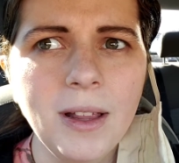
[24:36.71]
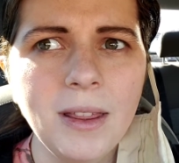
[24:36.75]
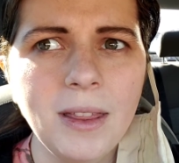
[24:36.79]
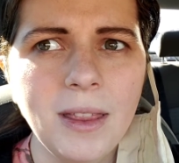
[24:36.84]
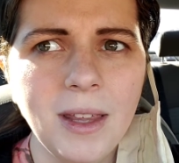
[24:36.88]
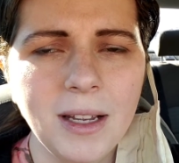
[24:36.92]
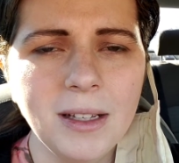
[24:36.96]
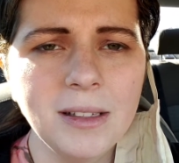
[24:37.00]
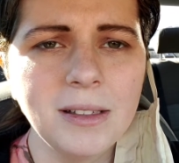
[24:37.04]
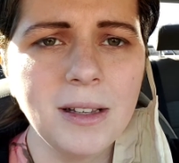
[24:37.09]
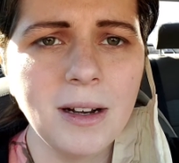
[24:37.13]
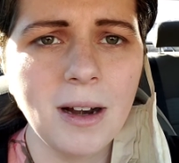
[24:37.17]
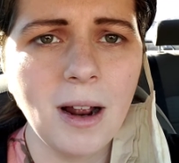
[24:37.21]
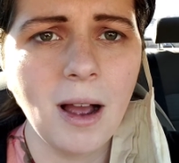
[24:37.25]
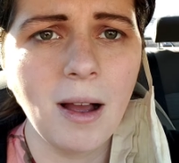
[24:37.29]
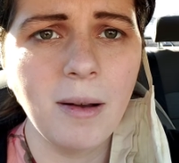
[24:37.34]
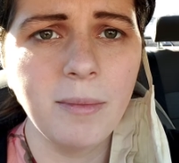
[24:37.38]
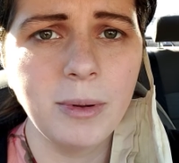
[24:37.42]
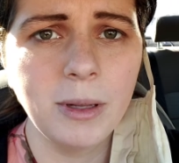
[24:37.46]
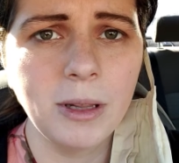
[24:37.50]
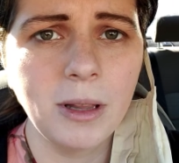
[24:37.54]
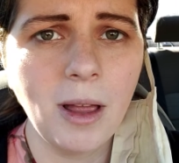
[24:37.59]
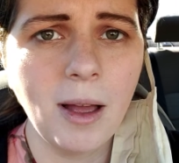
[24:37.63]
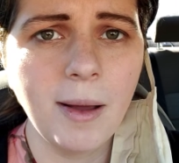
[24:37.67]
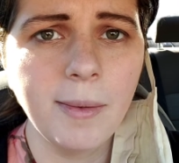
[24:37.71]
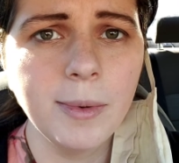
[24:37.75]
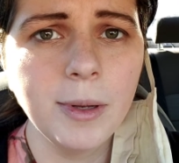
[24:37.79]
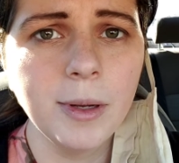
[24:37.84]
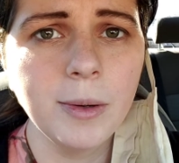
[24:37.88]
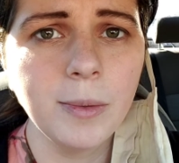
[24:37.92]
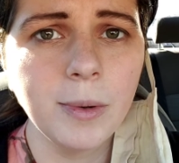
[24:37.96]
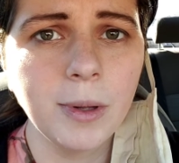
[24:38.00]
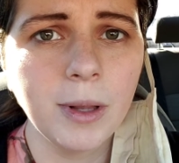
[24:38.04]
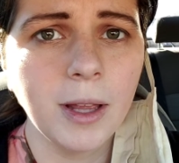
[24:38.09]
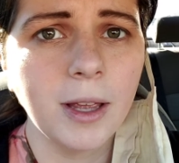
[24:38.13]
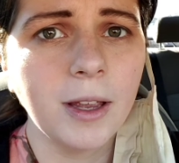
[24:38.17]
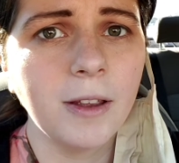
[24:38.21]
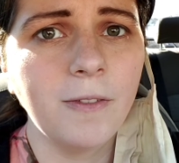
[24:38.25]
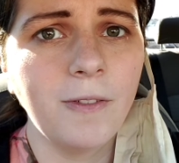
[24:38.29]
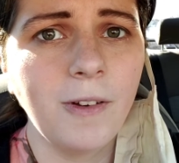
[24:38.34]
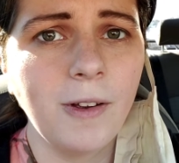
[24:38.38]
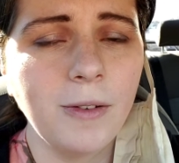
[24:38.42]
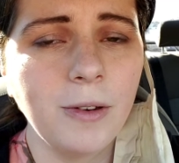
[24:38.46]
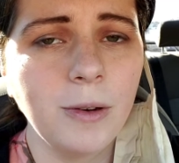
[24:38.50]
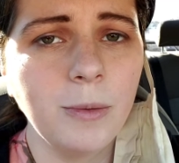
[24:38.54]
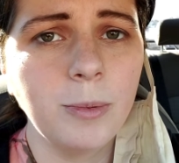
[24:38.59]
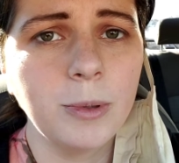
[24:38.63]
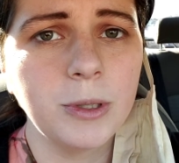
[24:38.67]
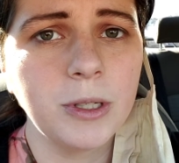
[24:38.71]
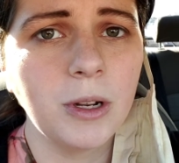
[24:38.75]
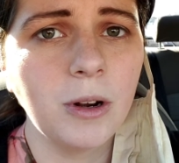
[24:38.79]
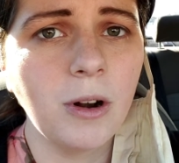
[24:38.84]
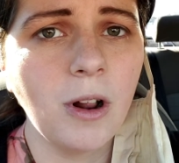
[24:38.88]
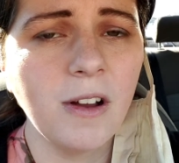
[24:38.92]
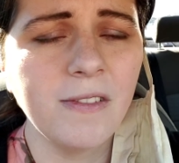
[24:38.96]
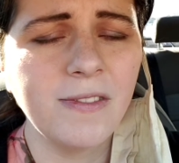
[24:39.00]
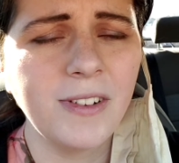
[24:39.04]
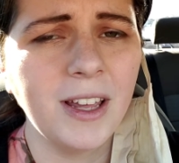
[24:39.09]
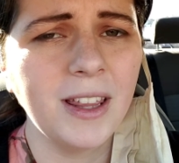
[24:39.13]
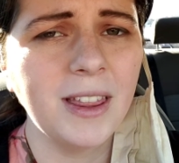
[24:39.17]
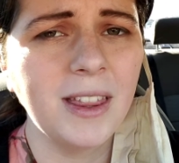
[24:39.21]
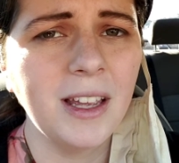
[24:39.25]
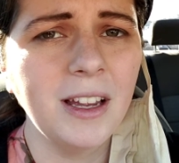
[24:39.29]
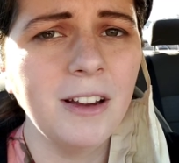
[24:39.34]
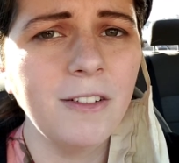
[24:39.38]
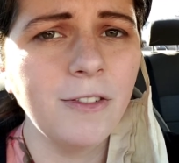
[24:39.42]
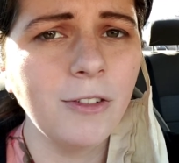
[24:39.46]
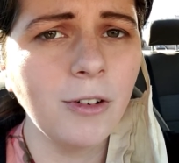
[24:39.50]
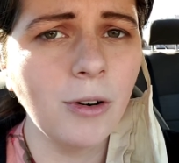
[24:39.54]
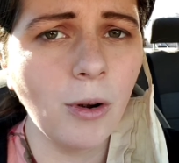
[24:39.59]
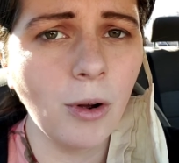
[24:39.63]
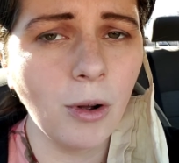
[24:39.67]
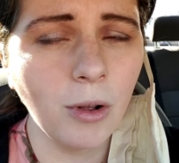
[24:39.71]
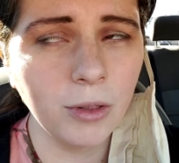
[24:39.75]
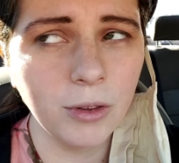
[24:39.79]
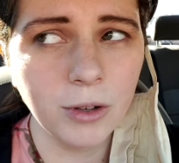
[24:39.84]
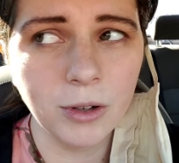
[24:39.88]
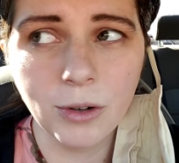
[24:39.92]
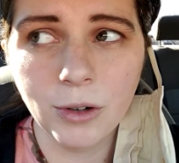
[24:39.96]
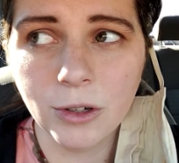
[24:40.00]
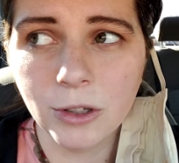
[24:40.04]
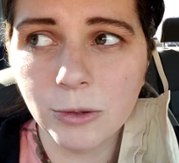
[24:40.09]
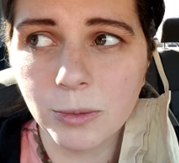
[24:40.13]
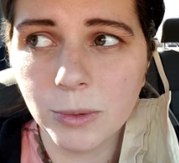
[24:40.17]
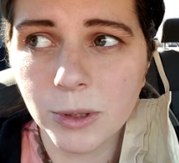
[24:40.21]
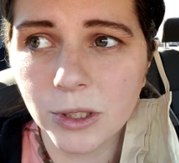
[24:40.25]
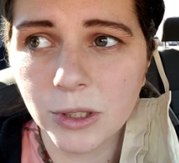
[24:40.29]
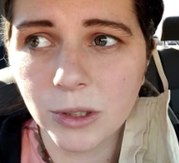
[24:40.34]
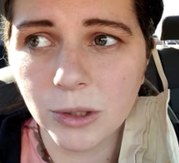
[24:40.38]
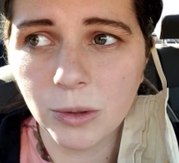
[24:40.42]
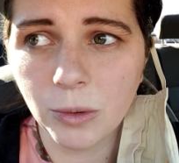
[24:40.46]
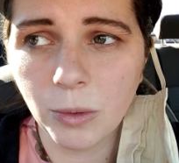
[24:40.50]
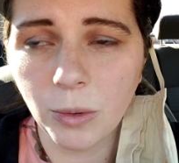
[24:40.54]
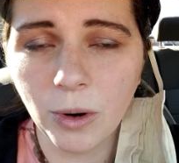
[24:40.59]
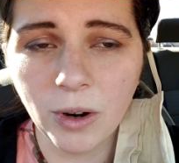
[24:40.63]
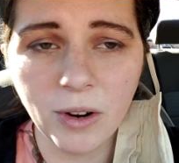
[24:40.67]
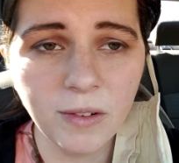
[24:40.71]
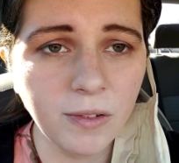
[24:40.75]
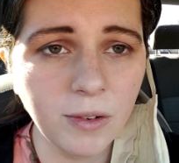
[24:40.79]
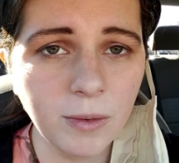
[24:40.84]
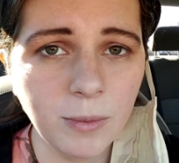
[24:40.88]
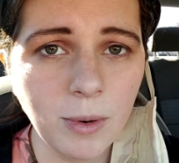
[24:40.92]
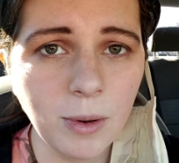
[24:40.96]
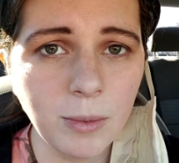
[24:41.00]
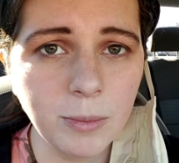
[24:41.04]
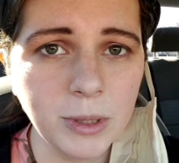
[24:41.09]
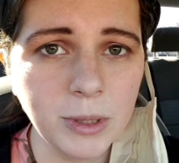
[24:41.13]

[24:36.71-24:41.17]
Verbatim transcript: things in Hobby Lobby were like 50% off, I think for all the Christmas decor, if I'm not